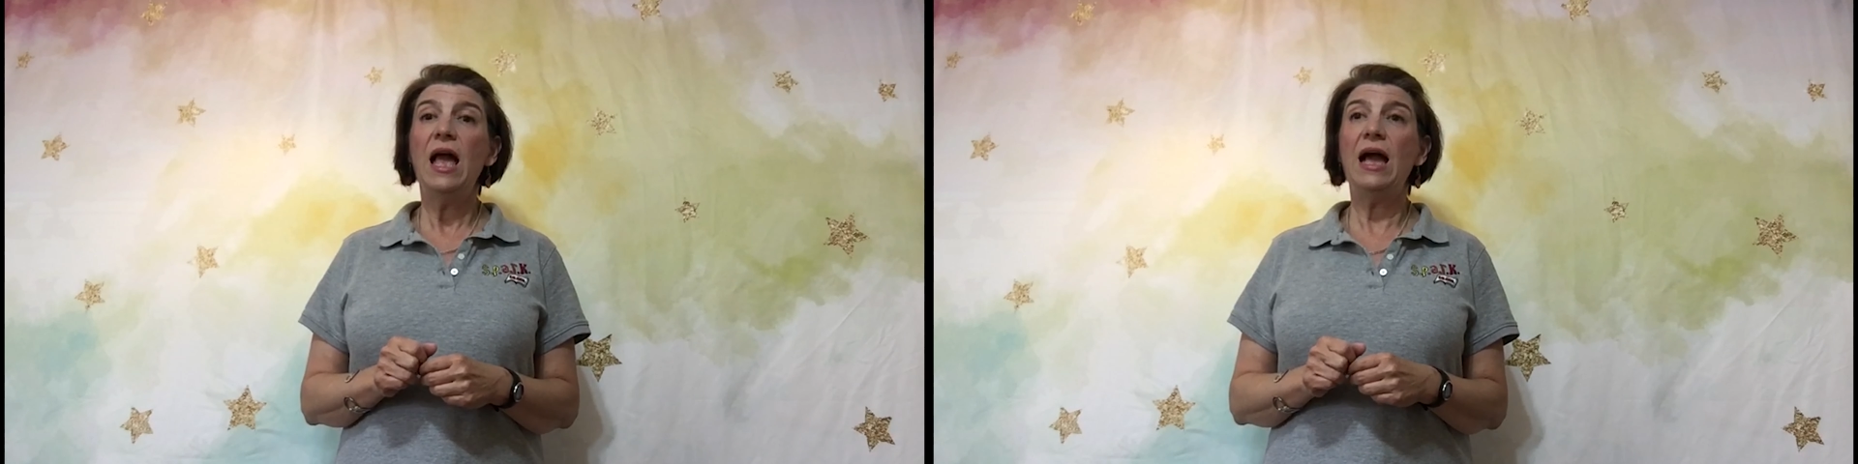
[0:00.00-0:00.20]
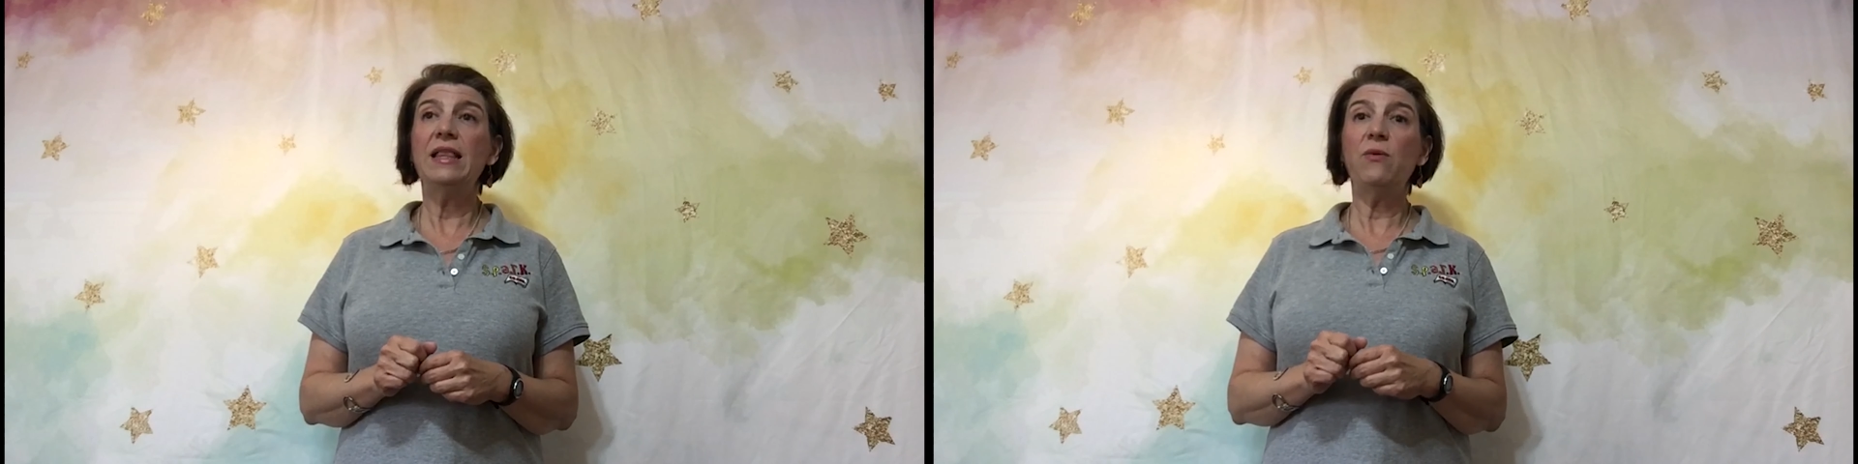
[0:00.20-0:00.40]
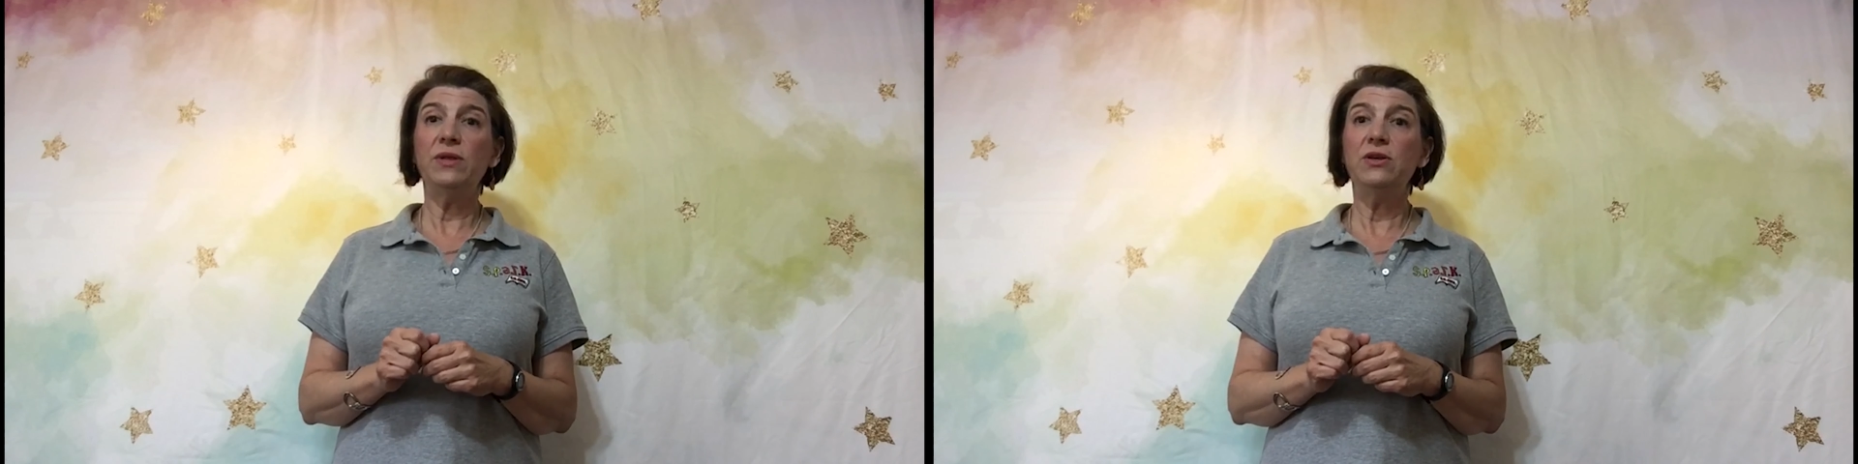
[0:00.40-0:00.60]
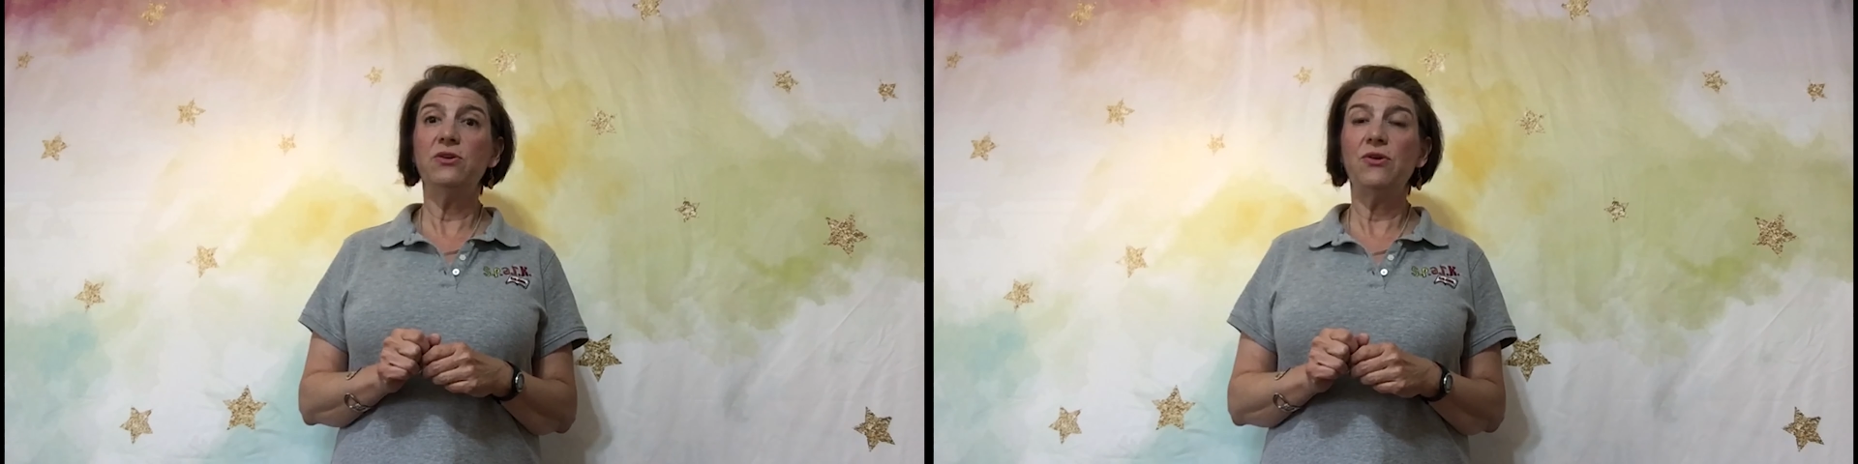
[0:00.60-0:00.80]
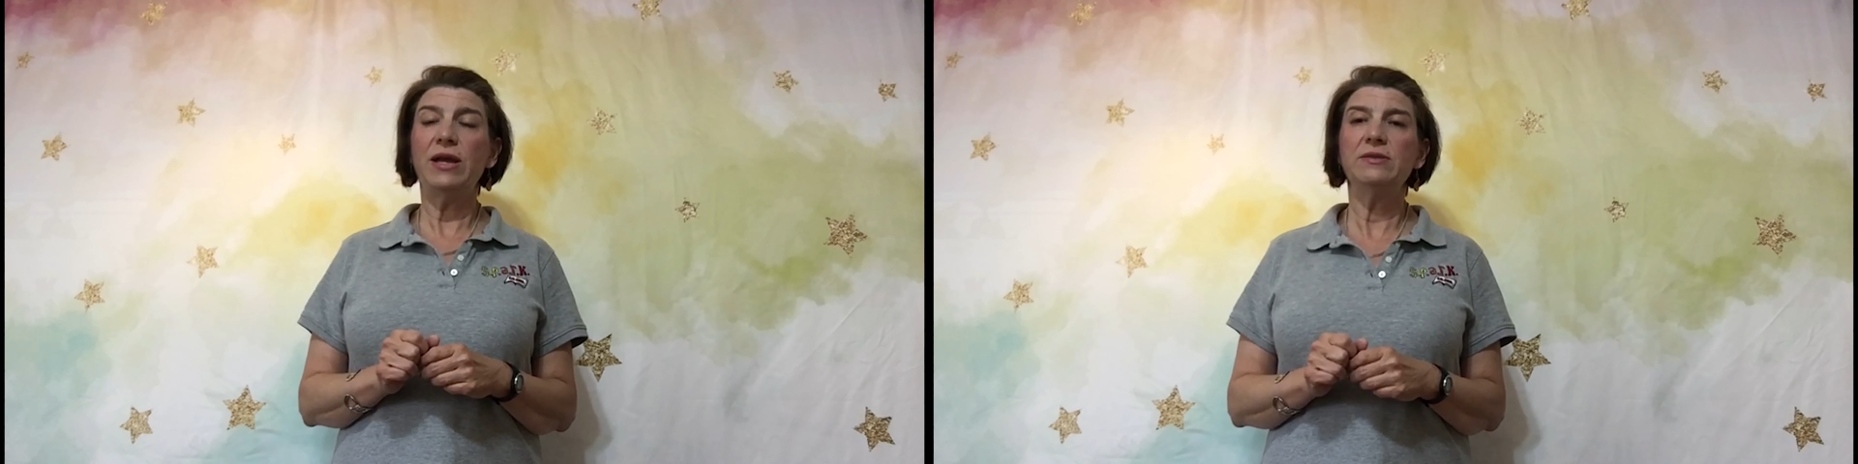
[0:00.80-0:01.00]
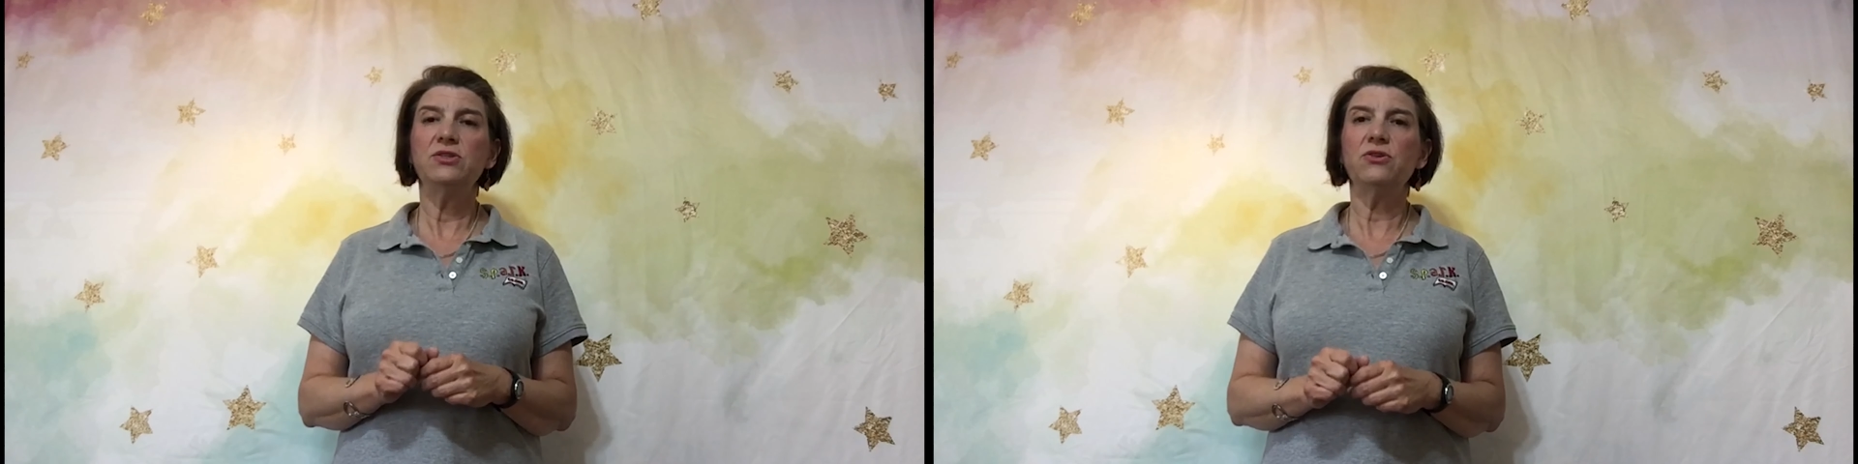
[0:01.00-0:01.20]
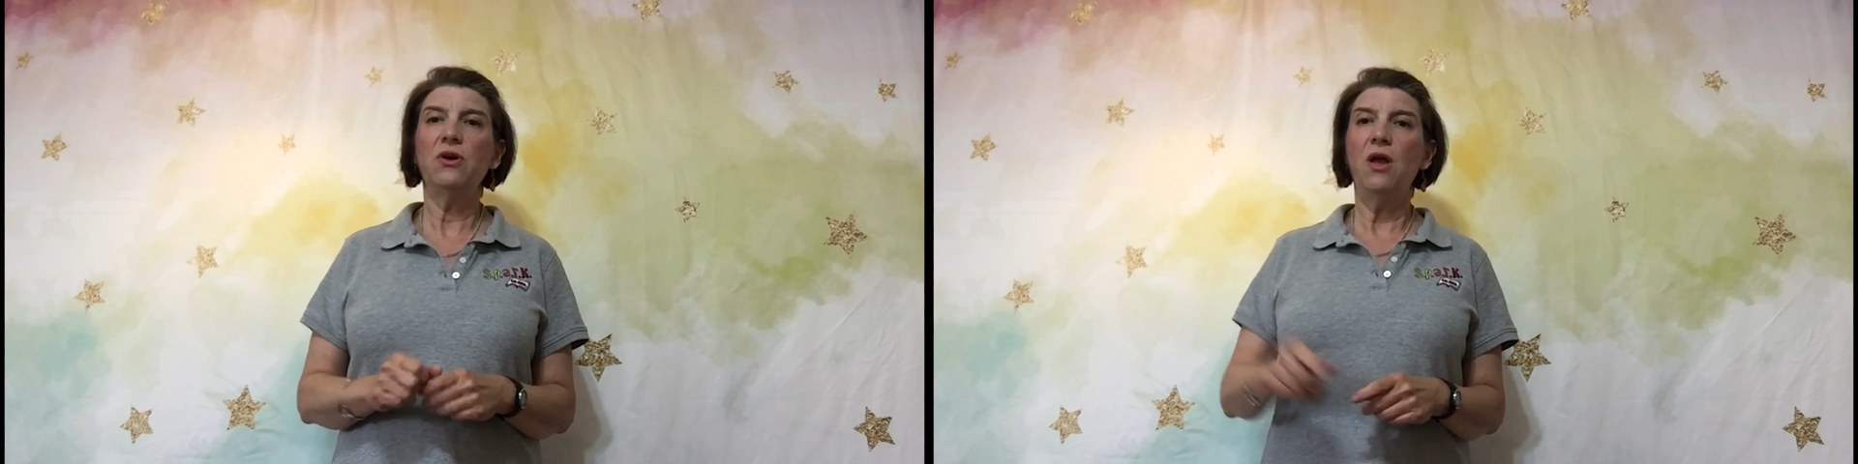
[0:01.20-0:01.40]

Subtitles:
and I want to hear your answer.